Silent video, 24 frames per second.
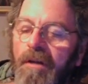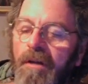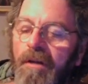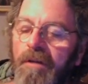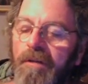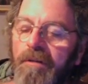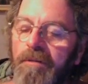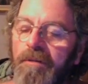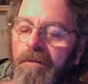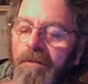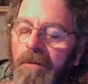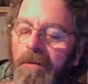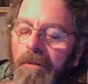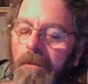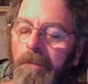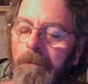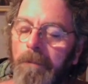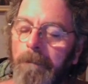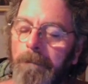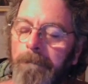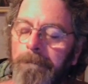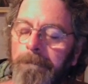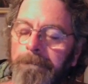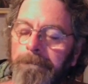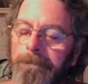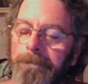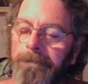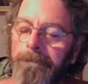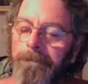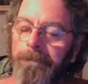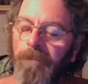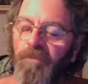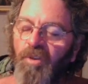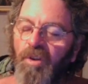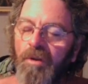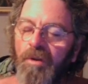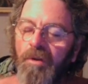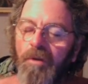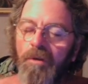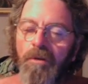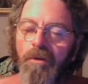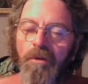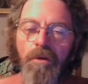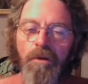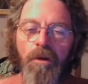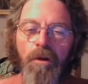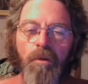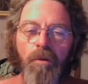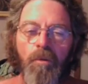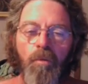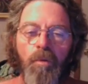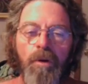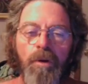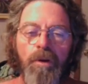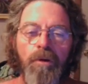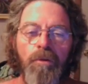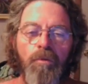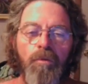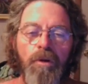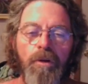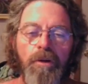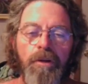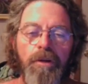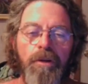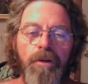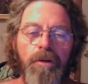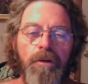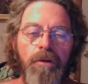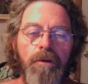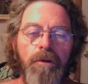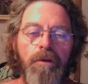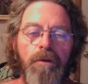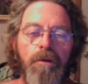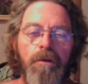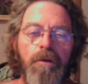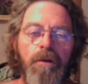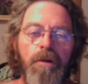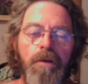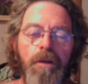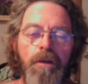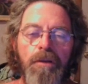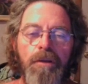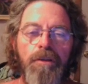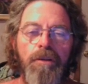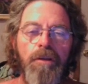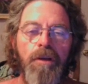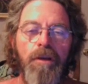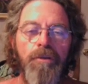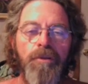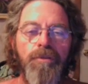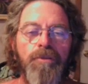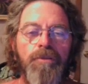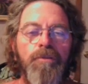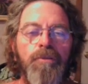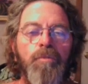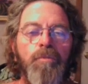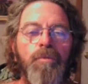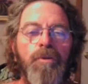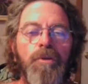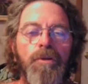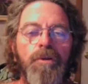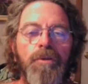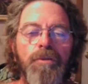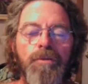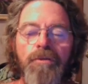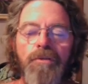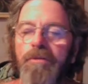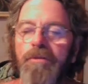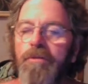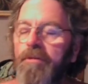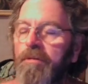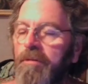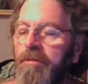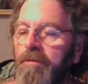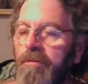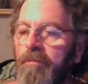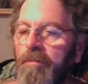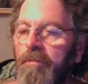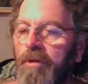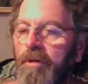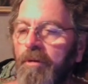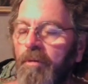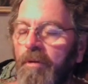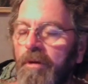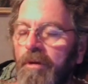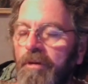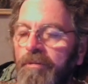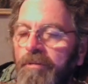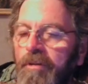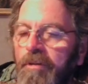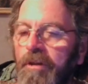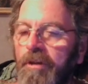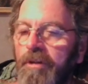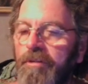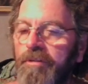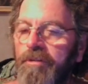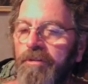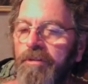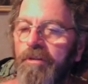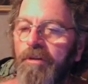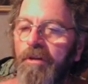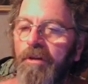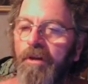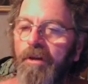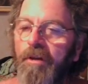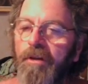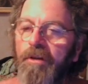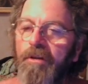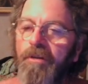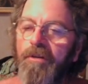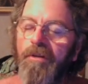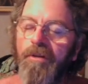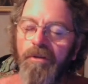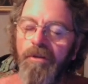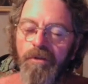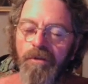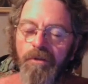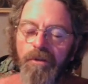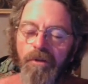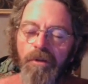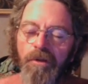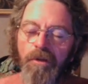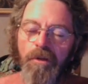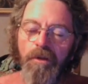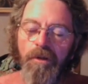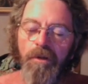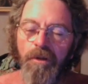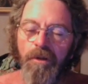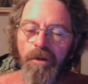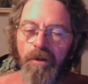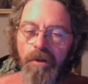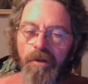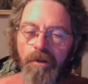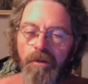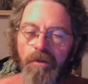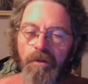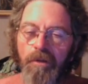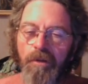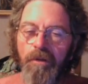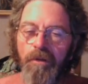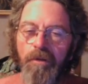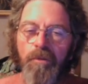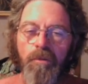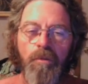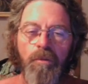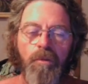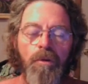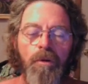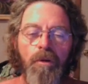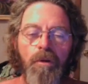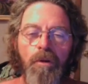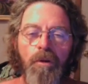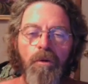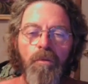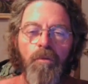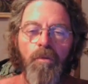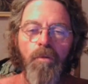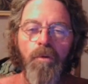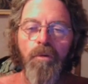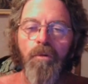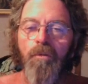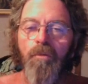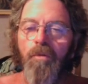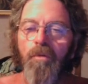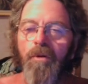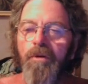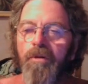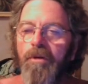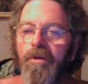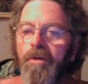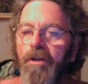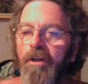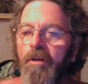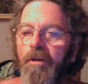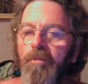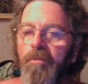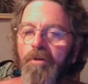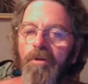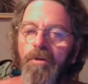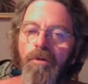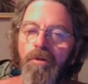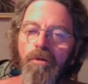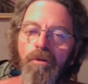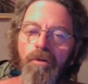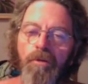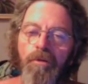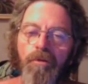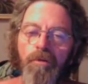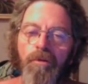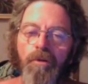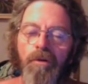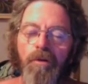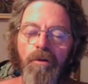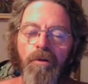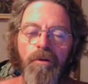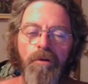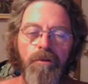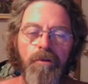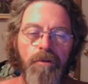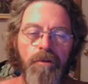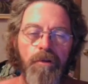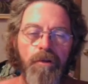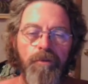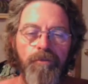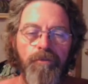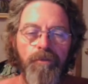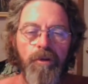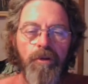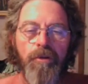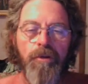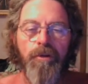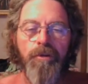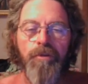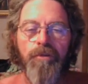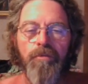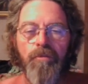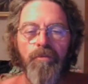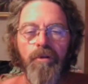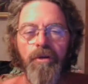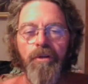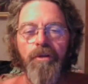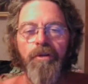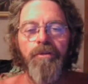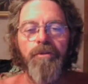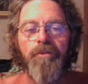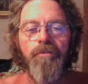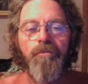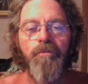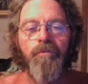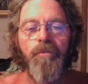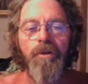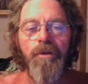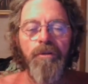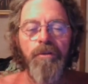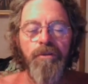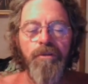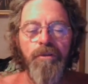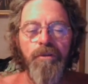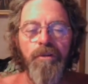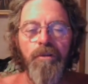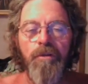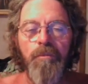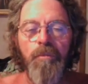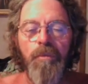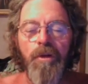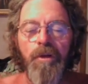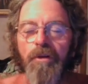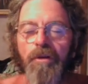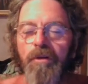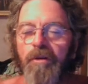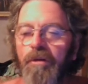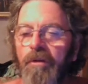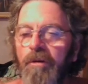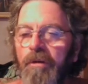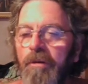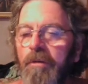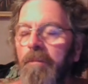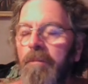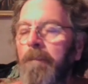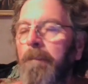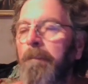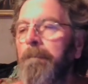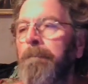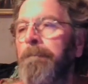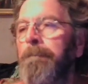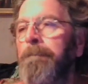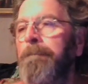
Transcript: And, we're here at the end of Springs. My wife Nancy and I and we came here our various ways. Nancy and I met here,